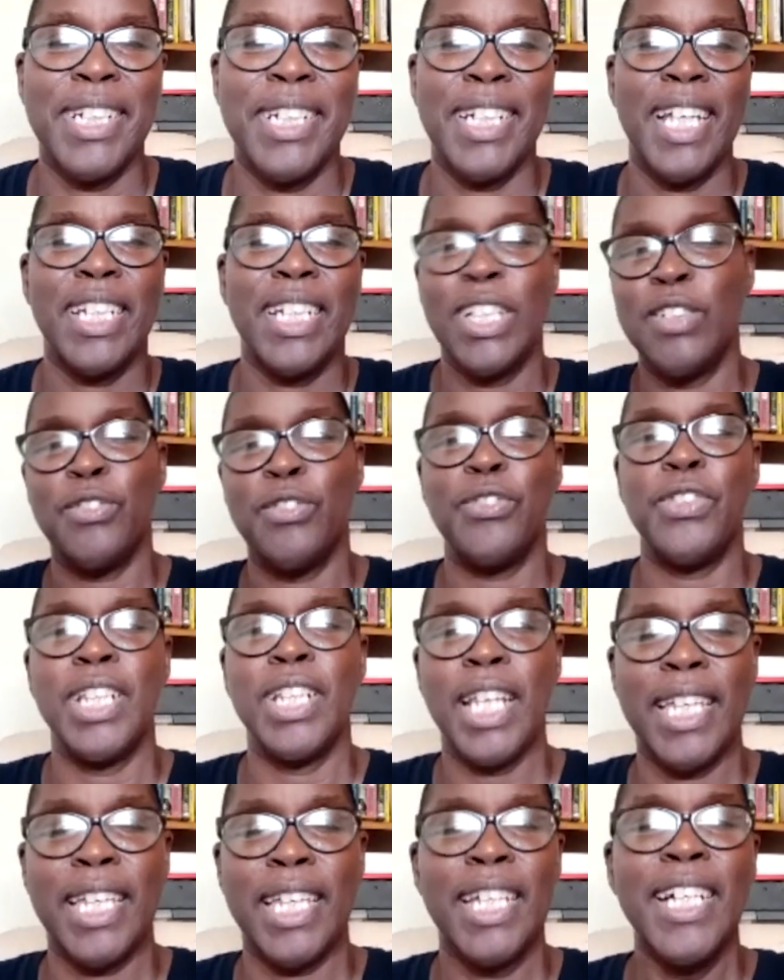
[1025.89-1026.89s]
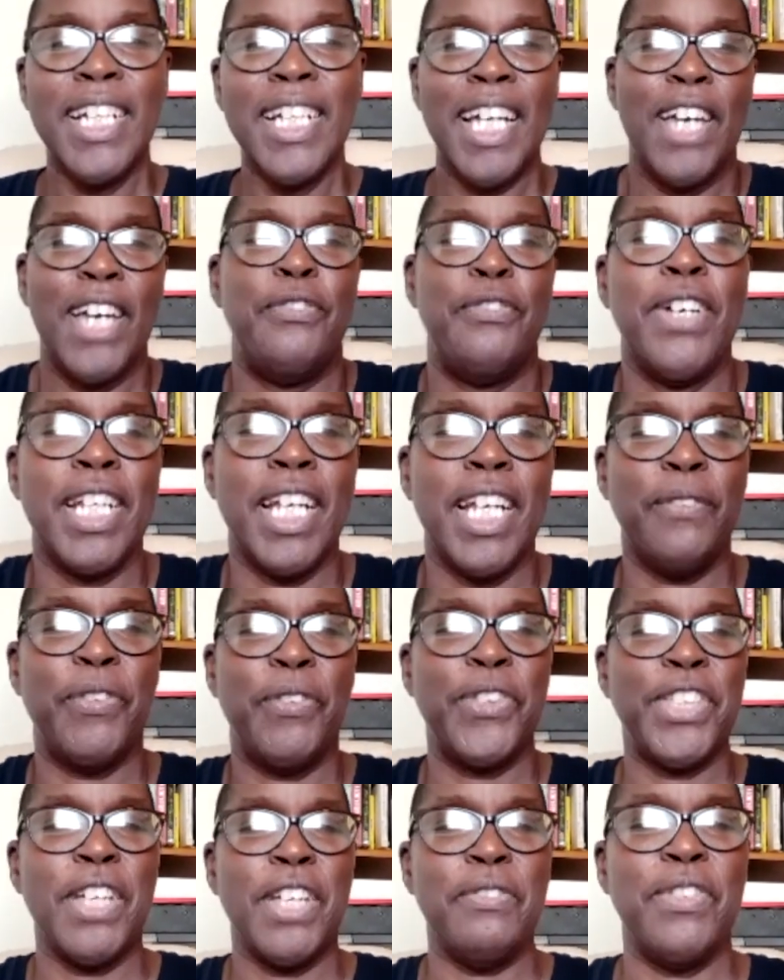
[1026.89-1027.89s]
And I didn't feel like, I felt after
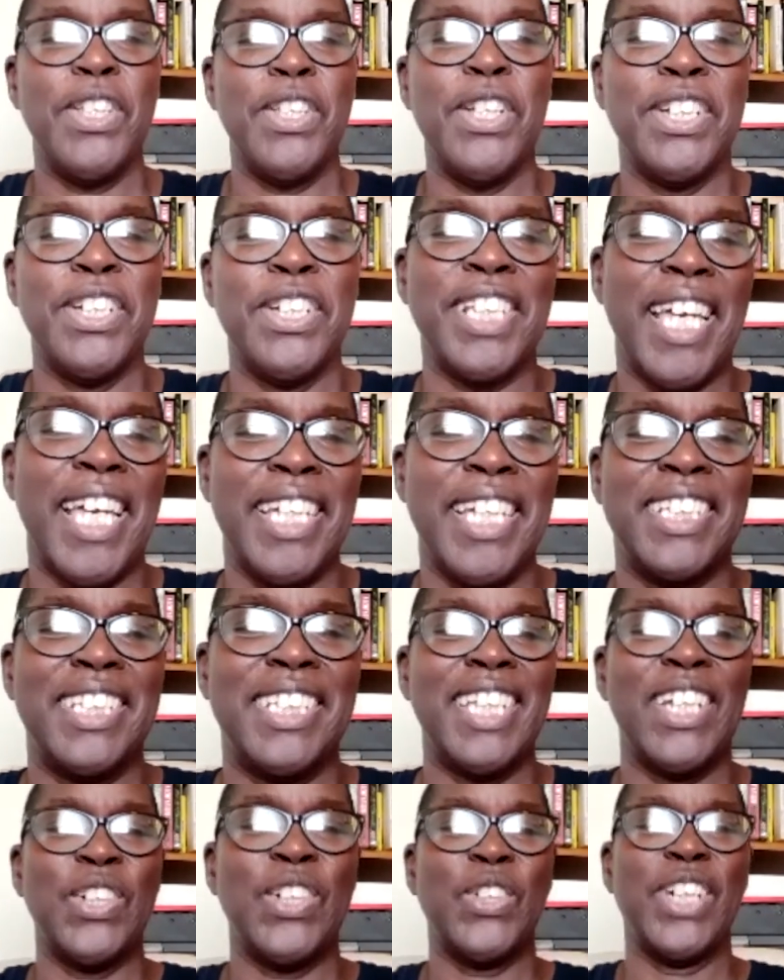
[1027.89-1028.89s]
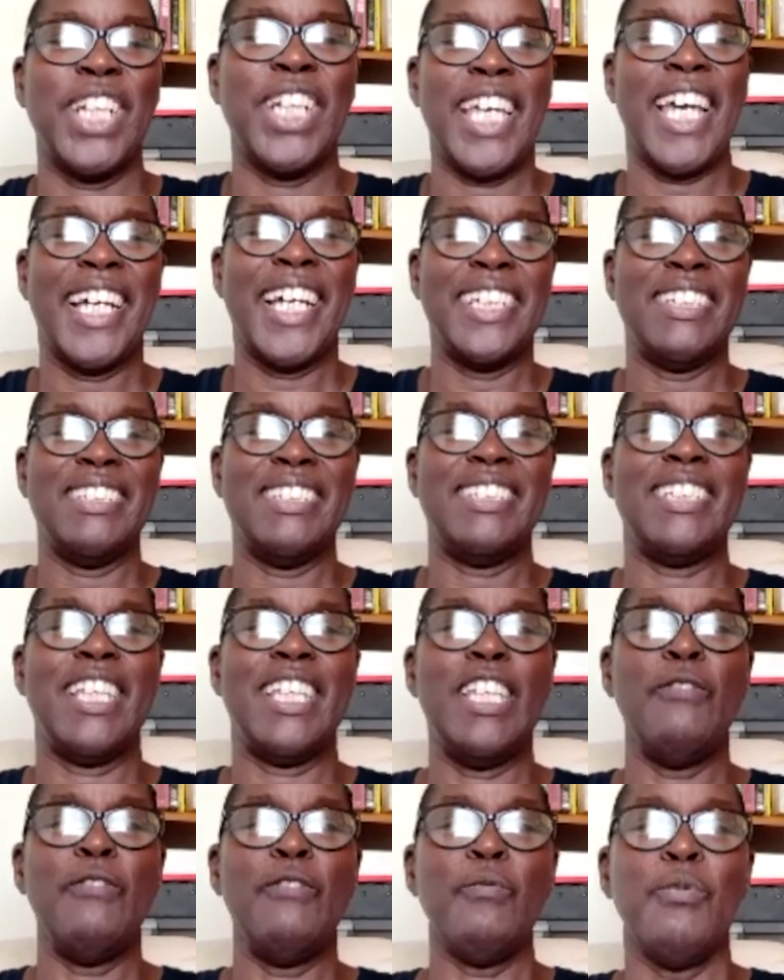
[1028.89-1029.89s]
7 years, I had said all I had to
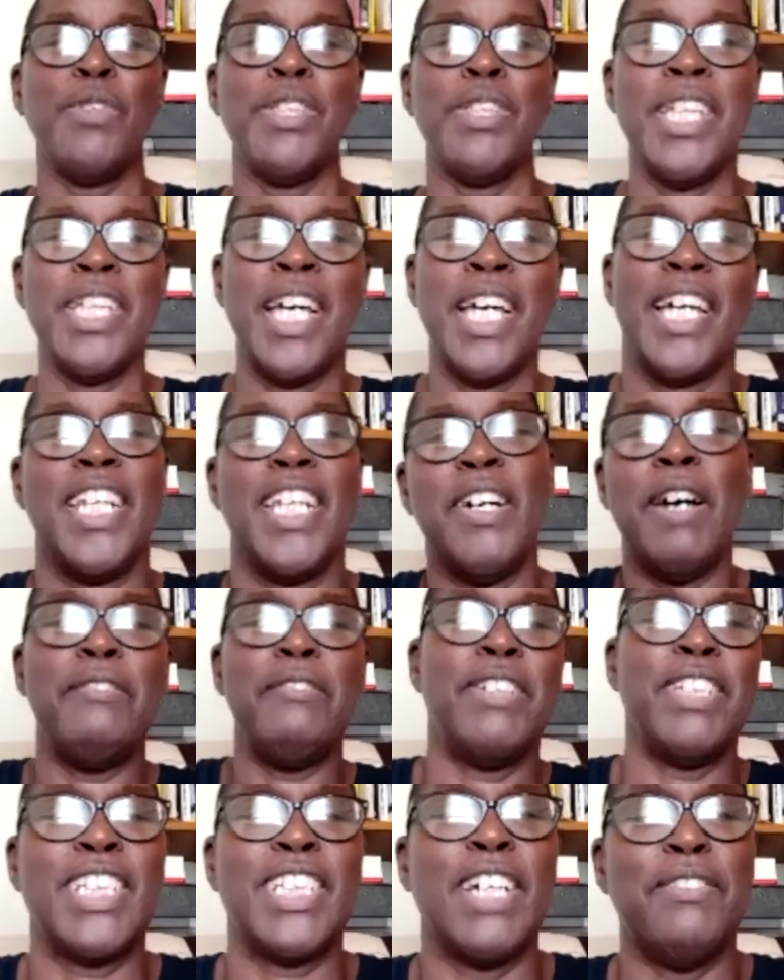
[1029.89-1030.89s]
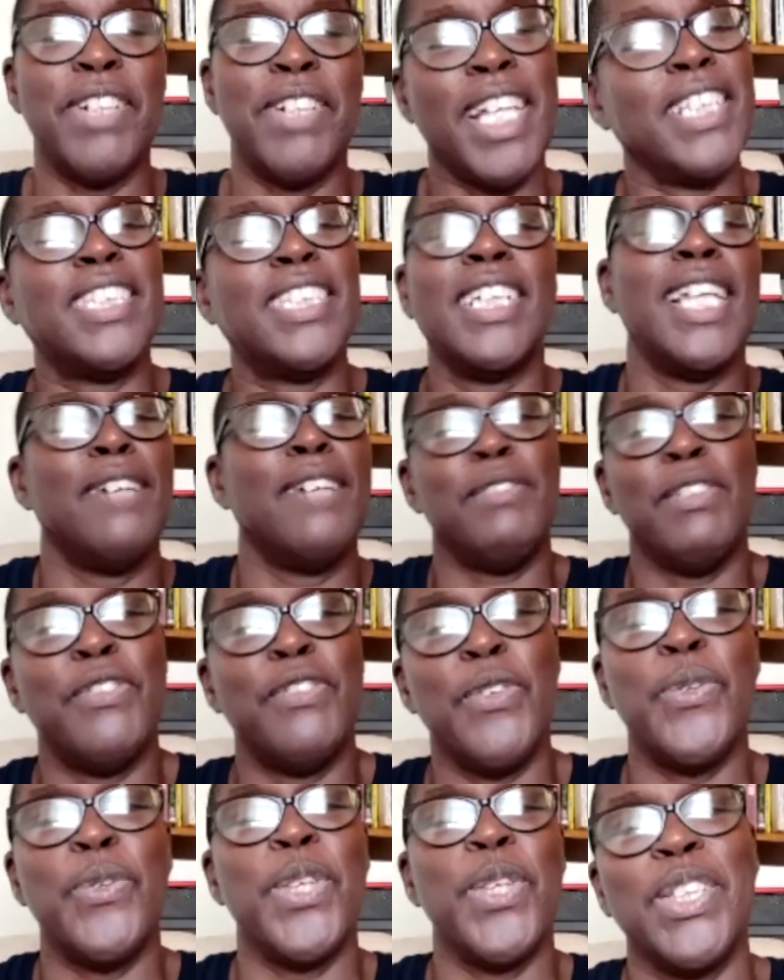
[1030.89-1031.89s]
say. And now I've discovered I still have a
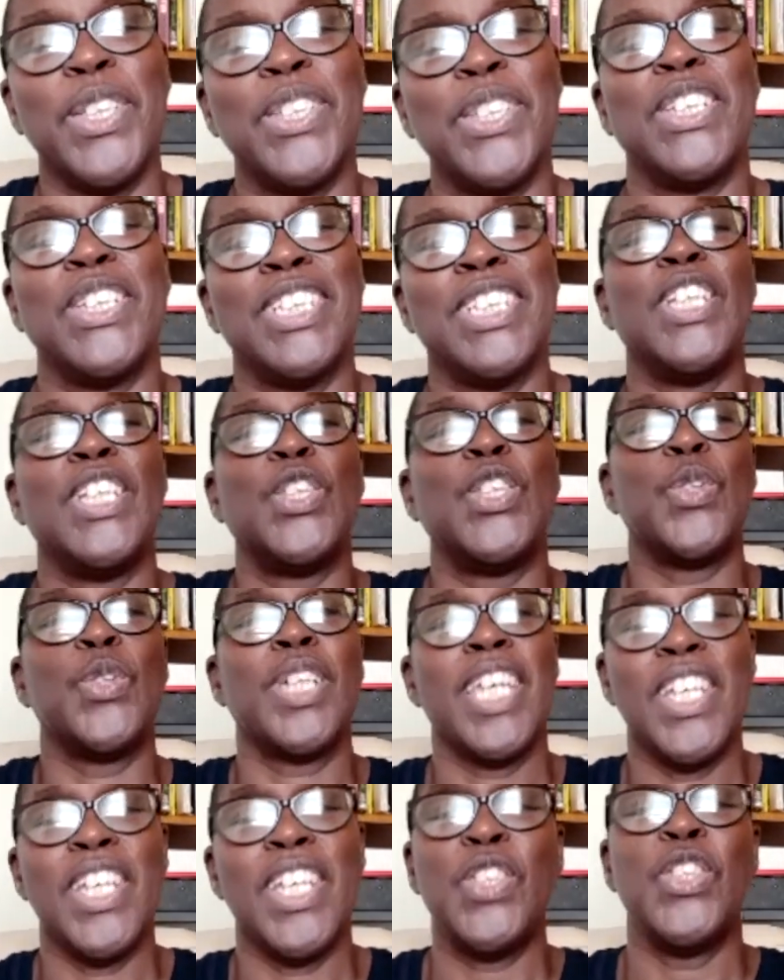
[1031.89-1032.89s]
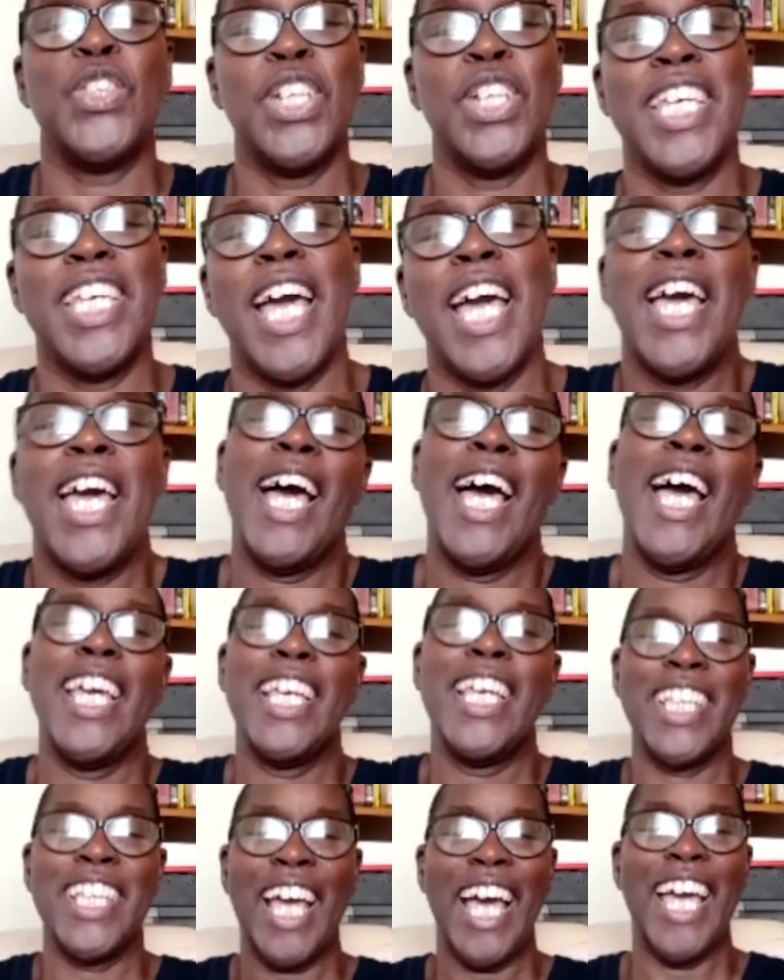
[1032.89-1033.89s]
few things to say. So occasionally
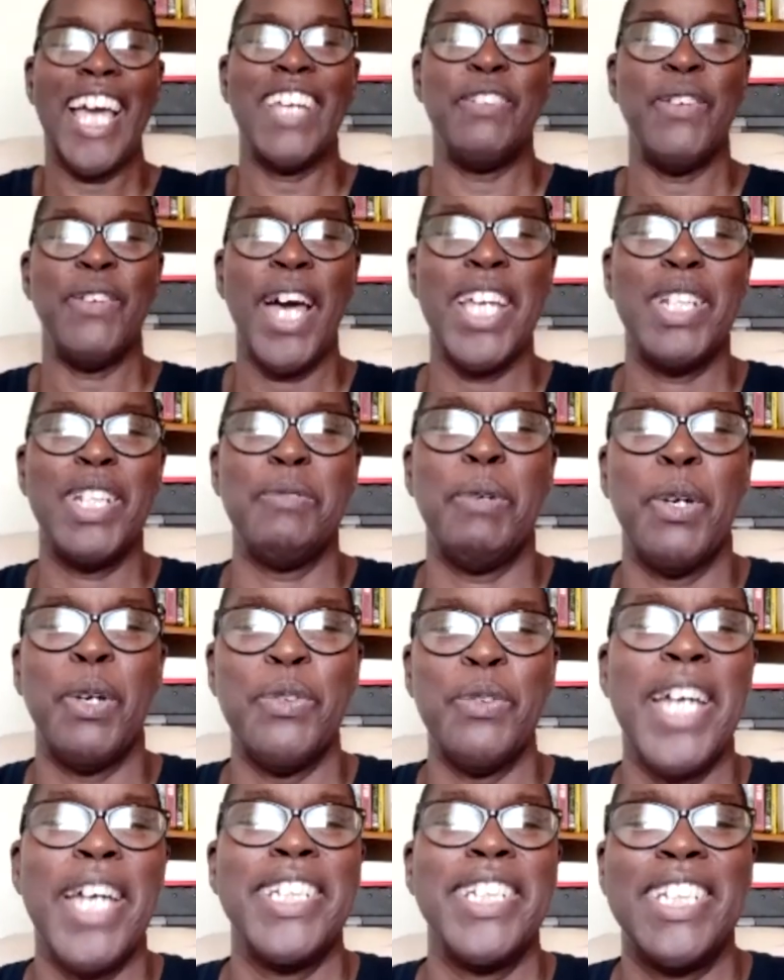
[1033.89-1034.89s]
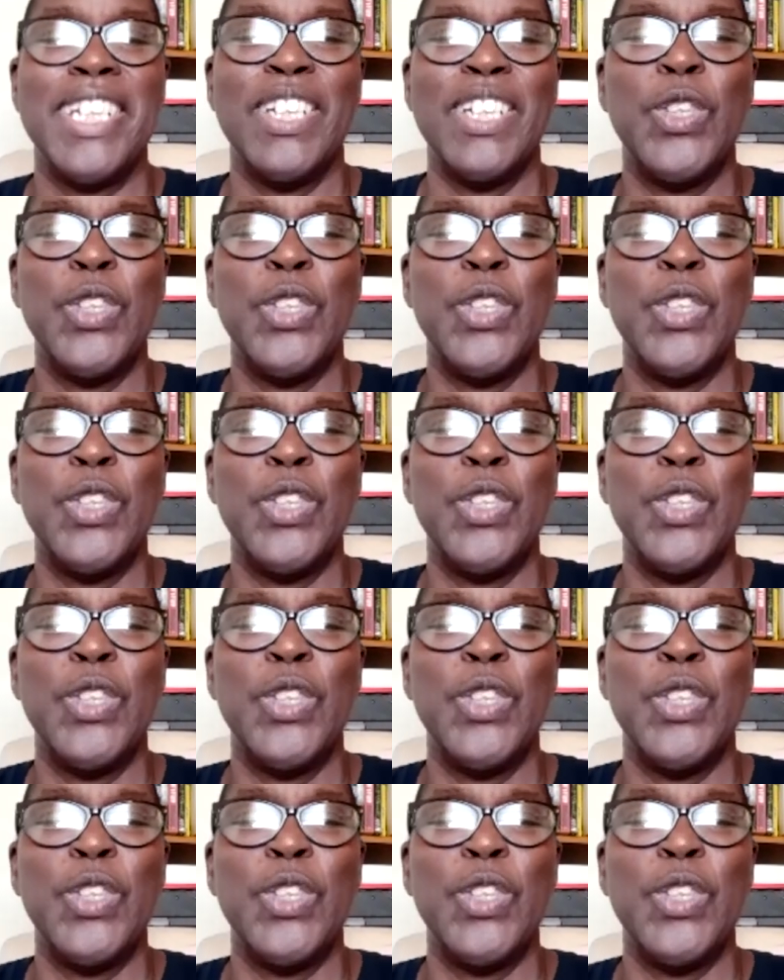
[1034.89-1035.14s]
I write about writing too.